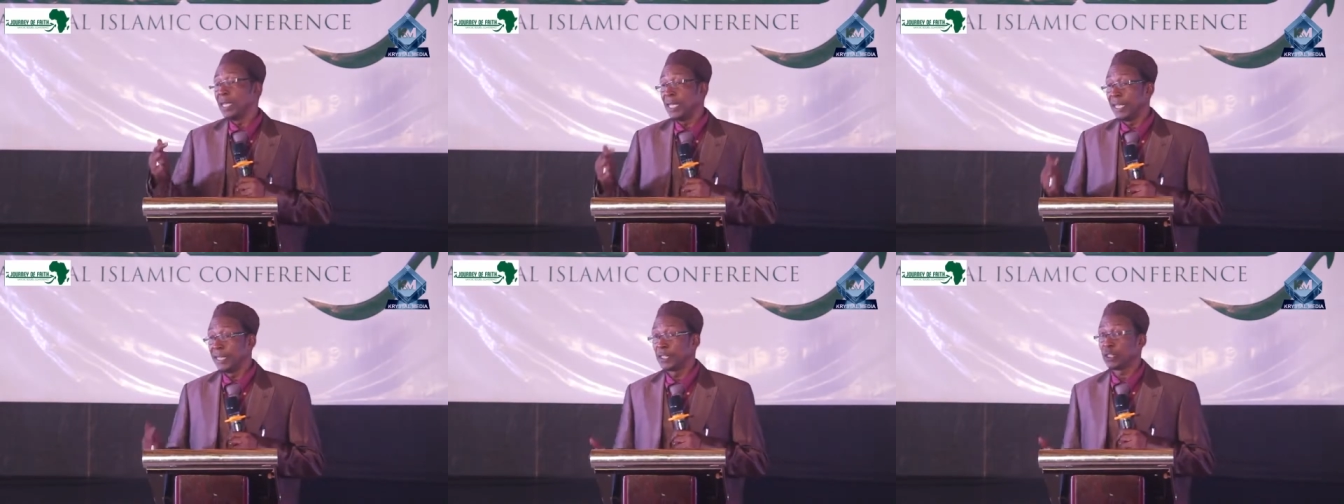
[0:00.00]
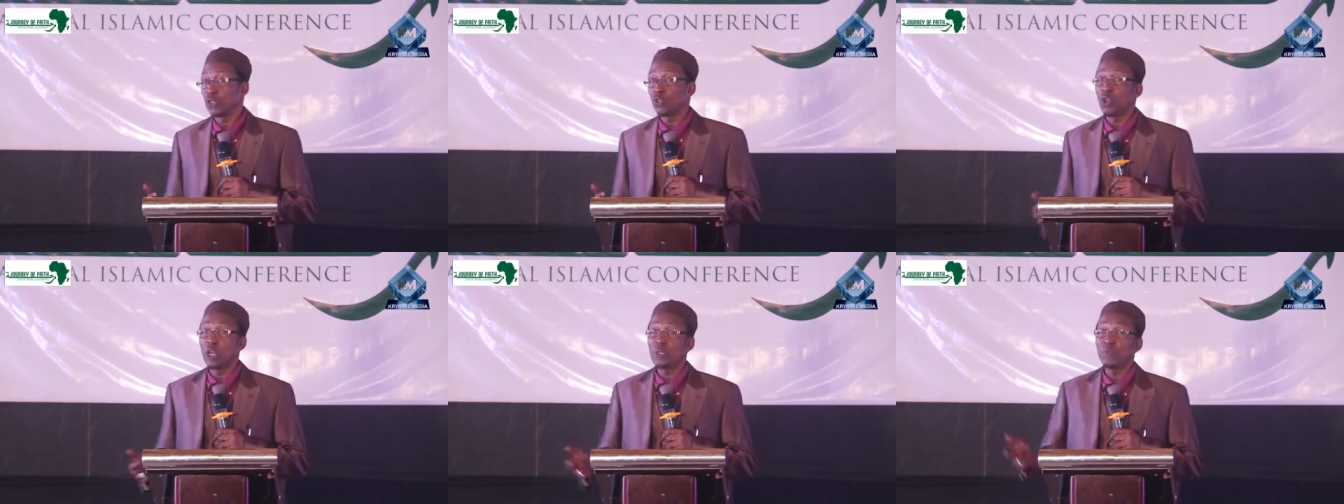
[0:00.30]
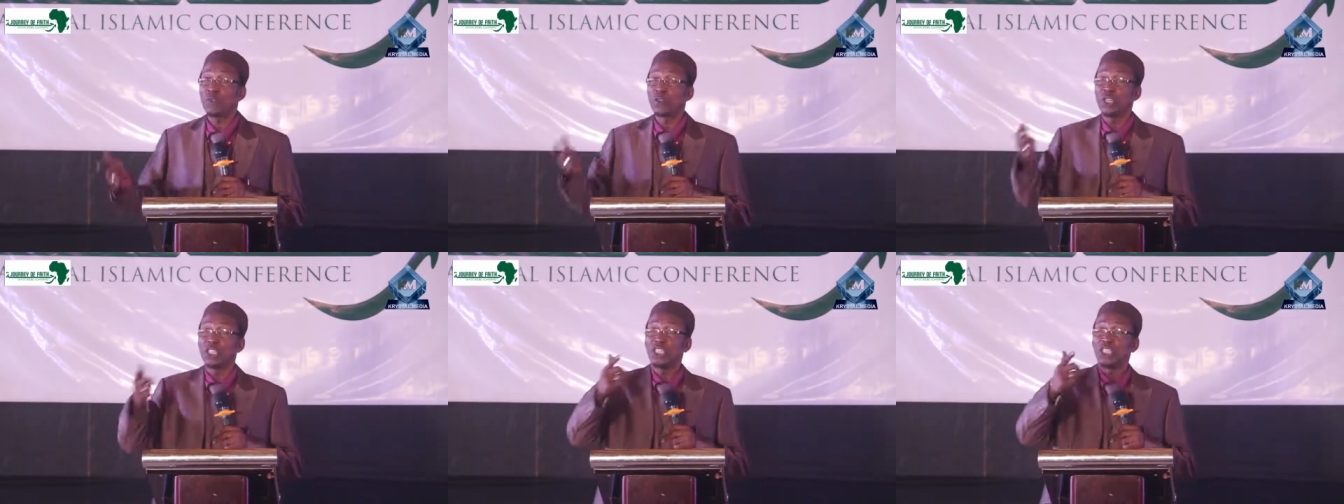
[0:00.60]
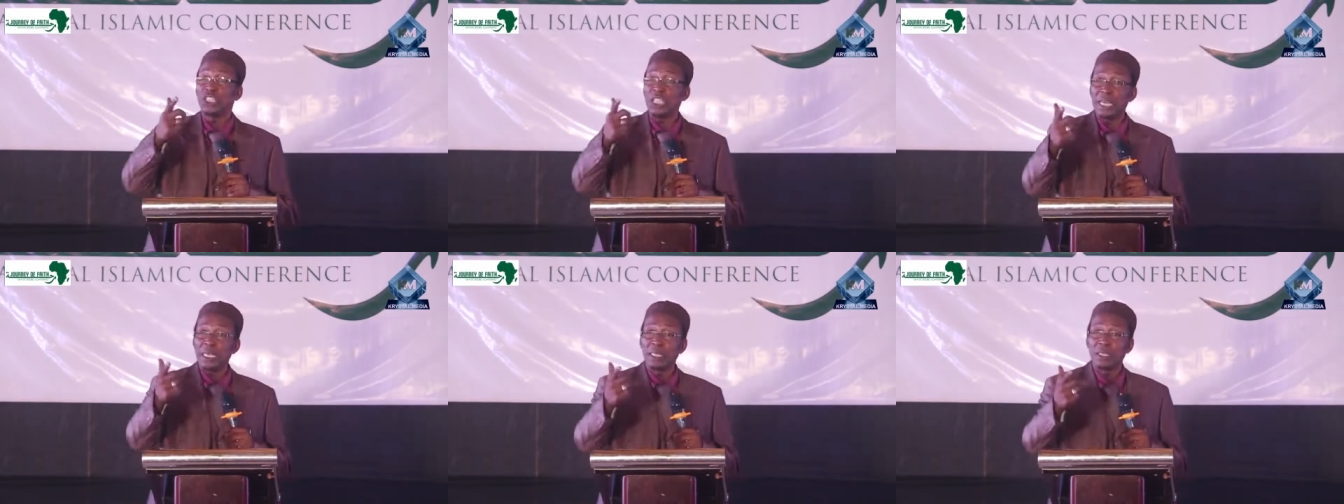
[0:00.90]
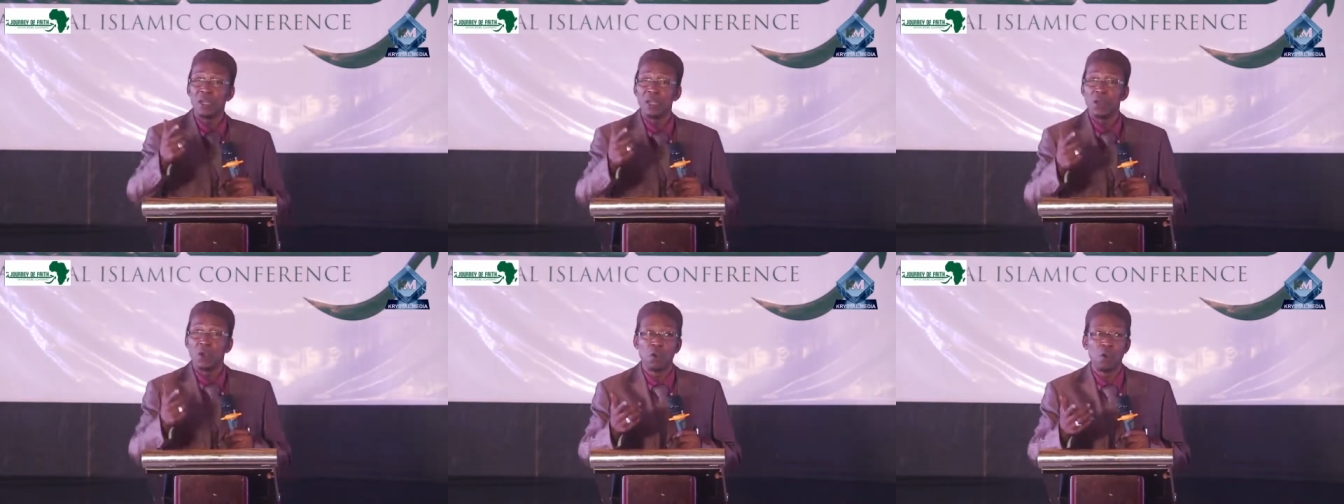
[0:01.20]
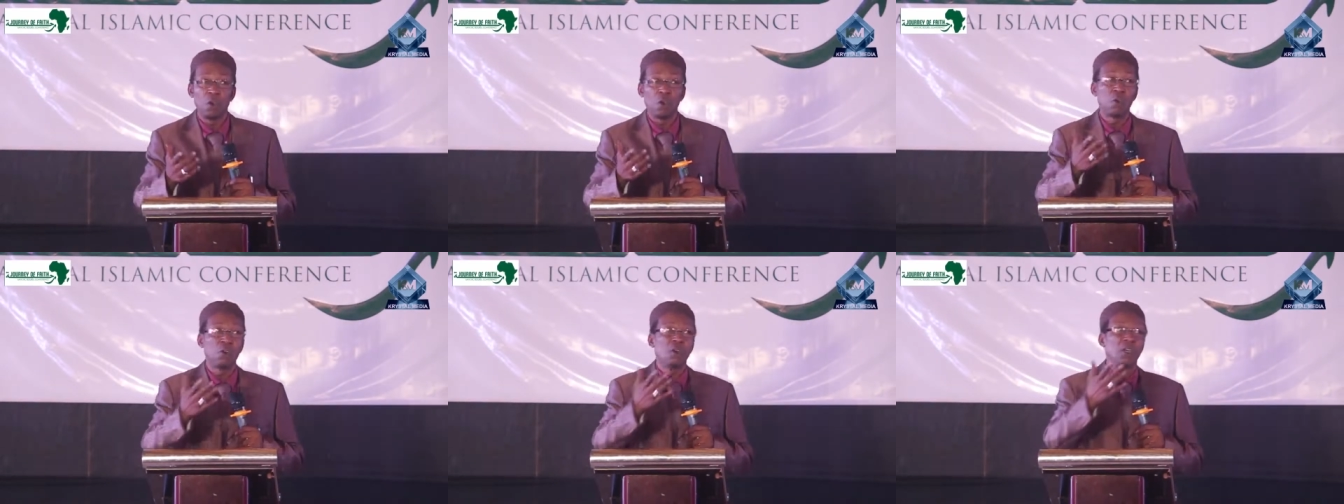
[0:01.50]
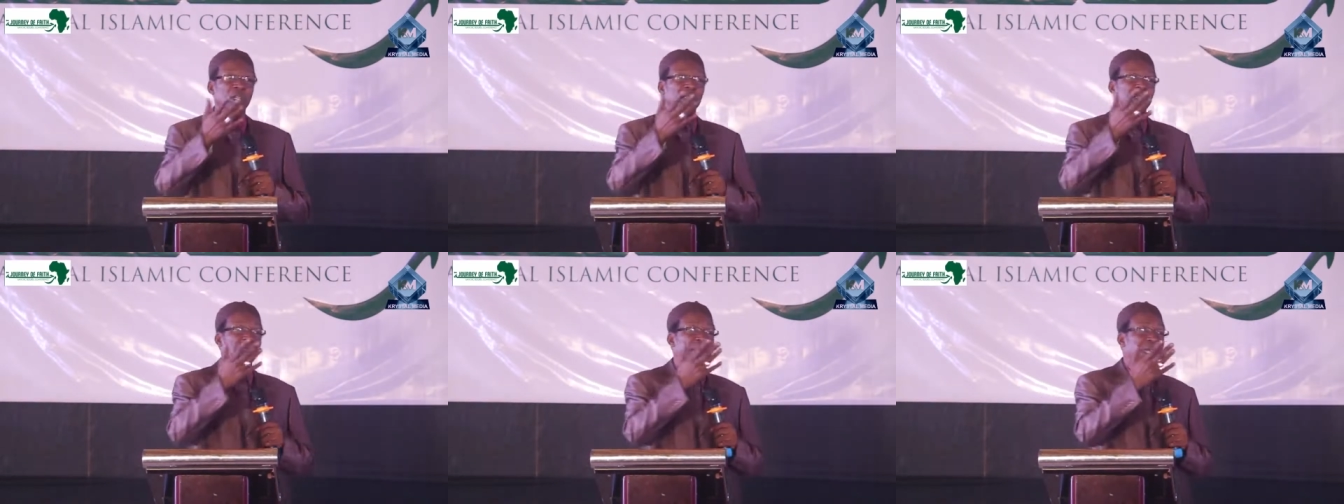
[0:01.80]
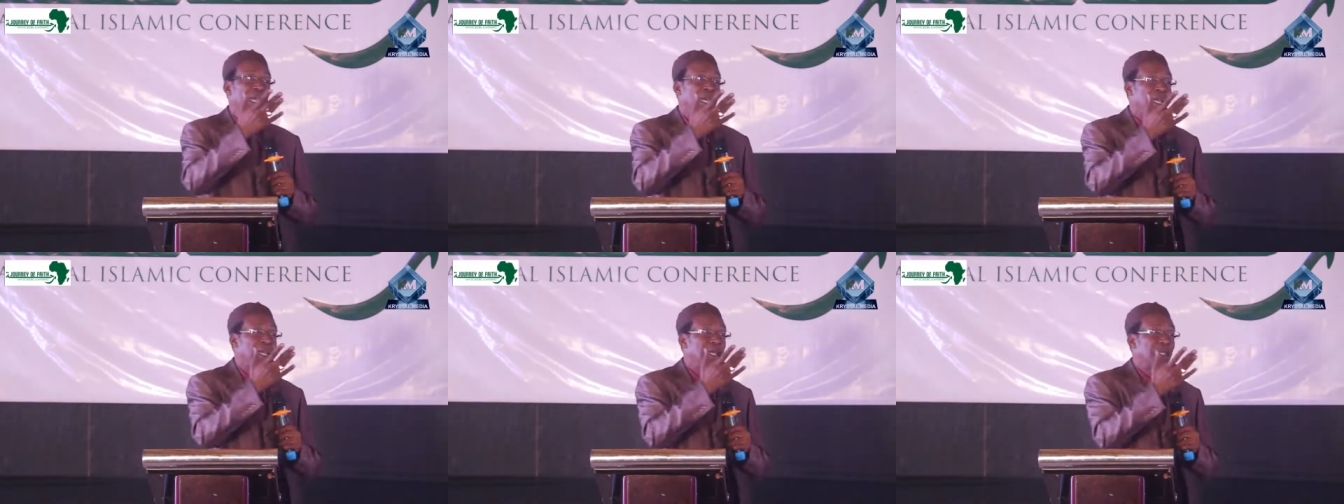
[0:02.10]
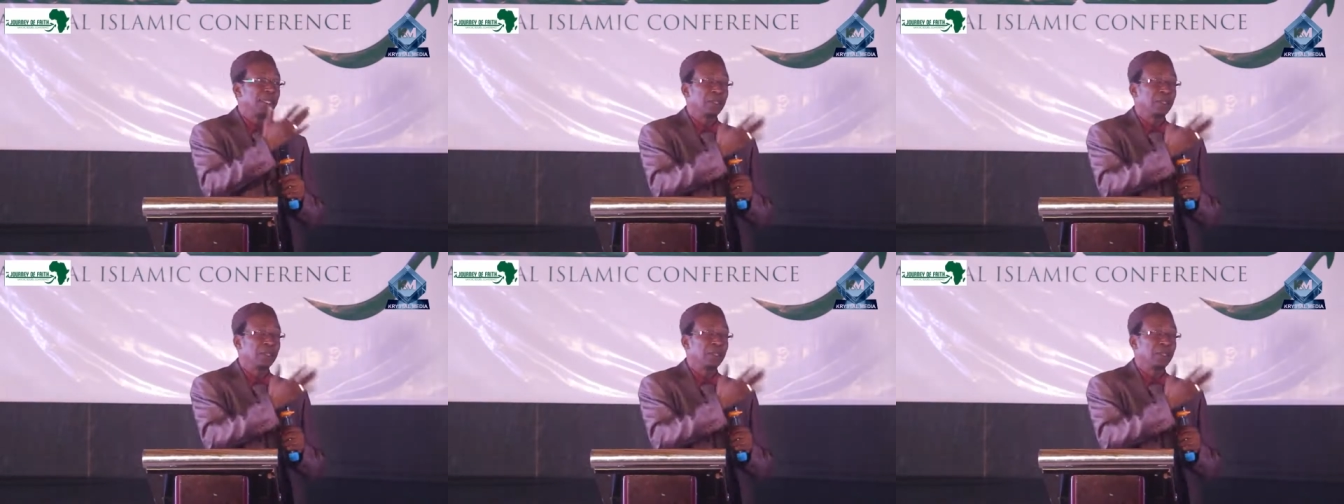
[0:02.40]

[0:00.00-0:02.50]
It is not for the sheikh or the,